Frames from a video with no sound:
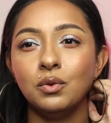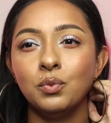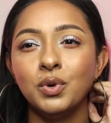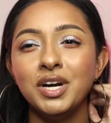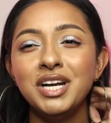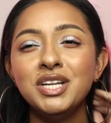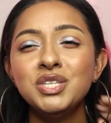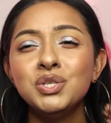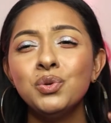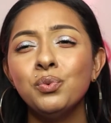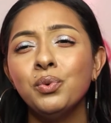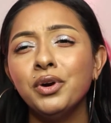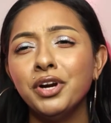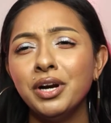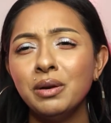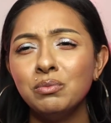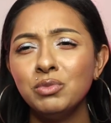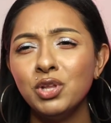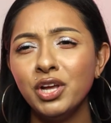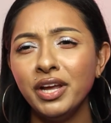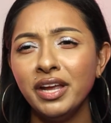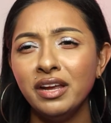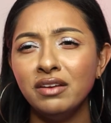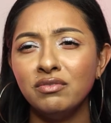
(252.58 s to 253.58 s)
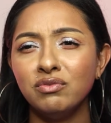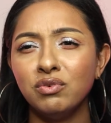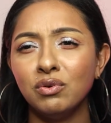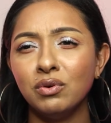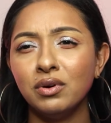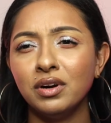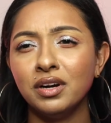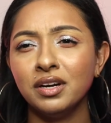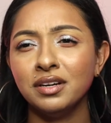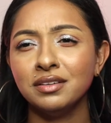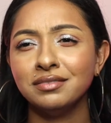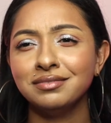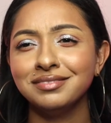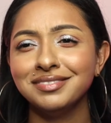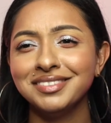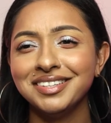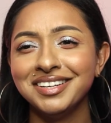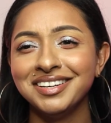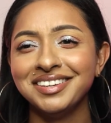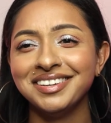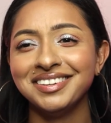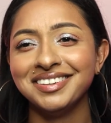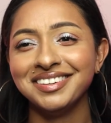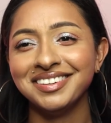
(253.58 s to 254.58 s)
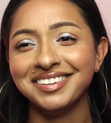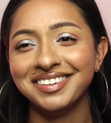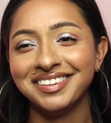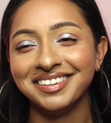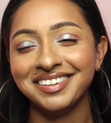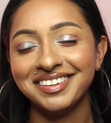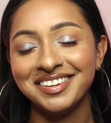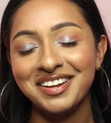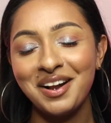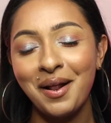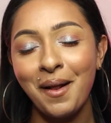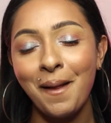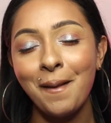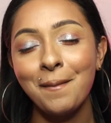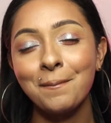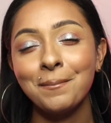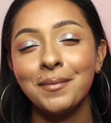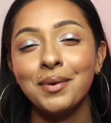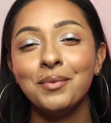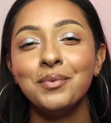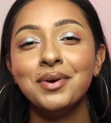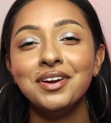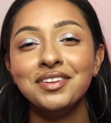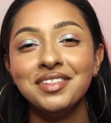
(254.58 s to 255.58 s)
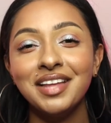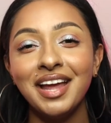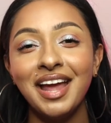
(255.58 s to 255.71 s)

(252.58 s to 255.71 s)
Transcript: What is the word I'm looking for? Where